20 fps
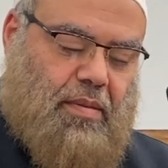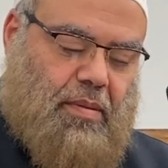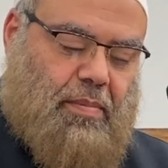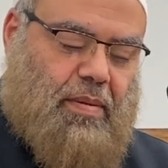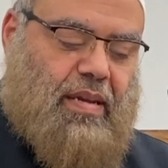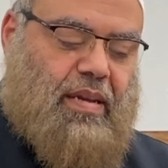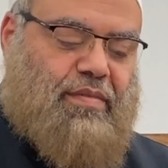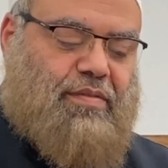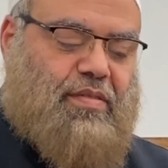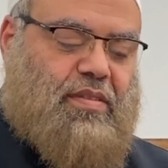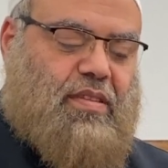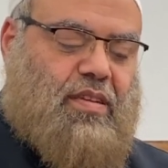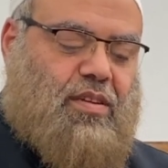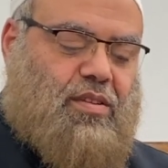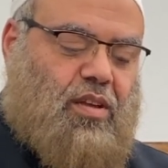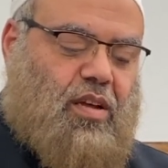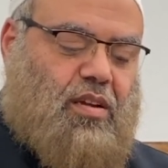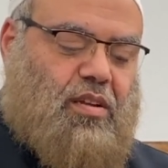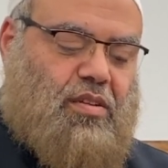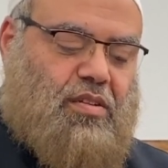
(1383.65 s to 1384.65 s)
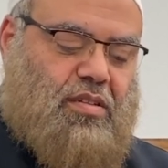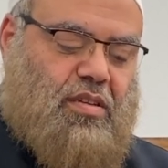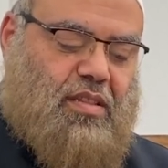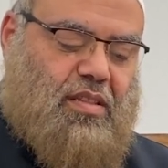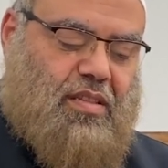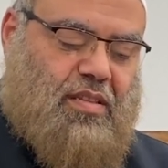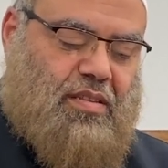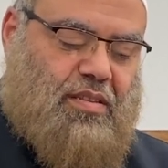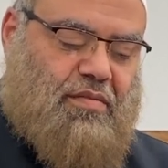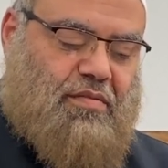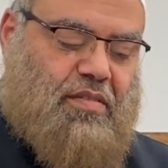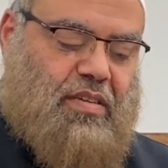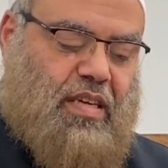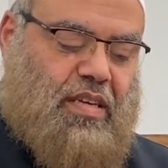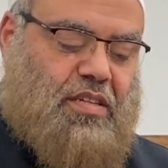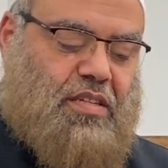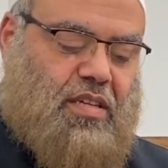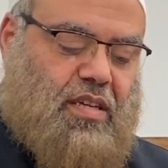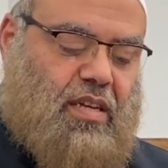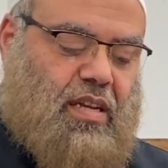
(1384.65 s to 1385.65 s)
benefiting knowledge and the
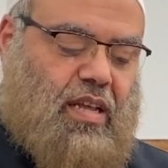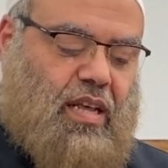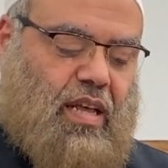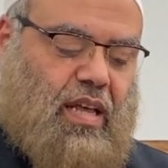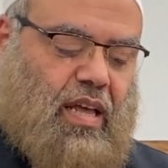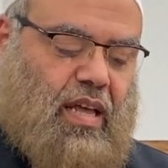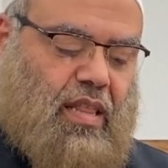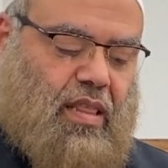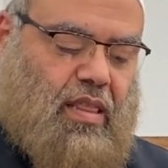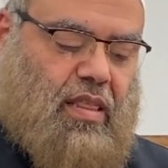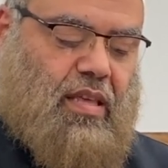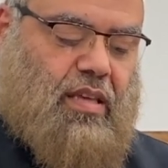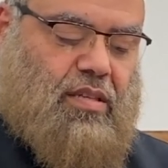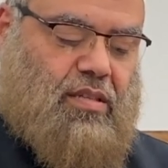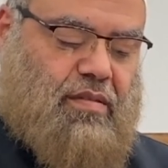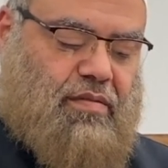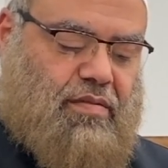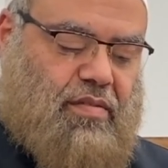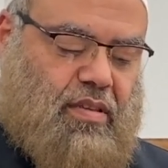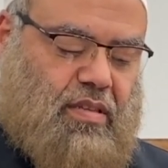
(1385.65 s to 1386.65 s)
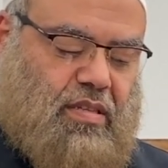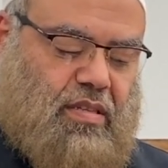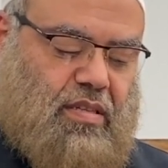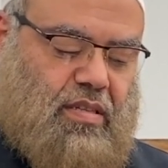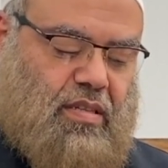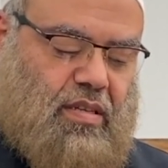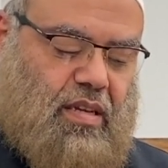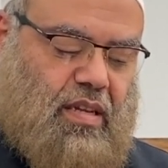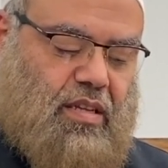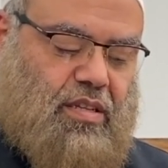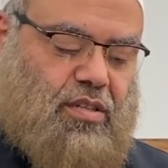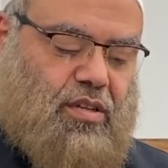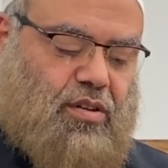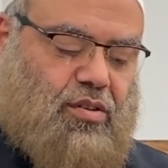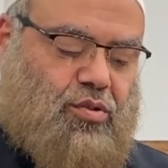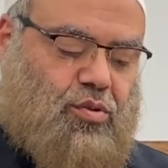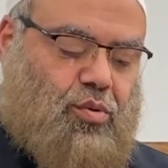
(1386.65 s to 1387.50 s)
deviation and things of this nature.